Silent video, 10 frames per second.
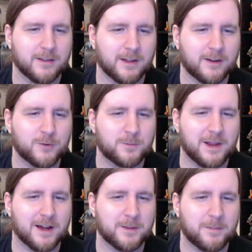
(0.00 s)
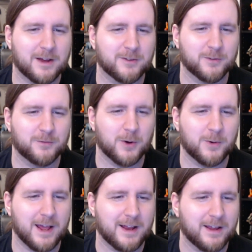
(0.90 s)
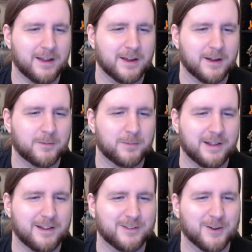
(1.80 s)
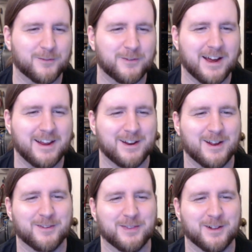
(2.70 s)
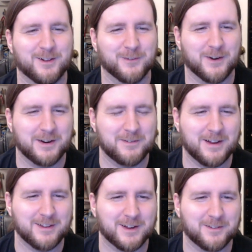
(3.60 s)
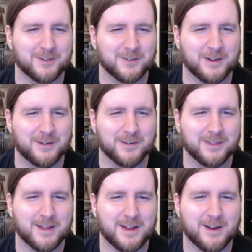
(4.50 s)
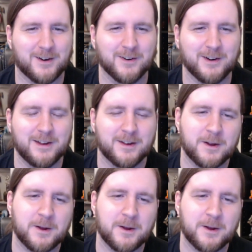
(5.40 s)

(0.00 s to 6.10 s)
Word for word: That goes beyond the bounds of donating. Please don't fight. and the little frowny face off screen with uh, Ari.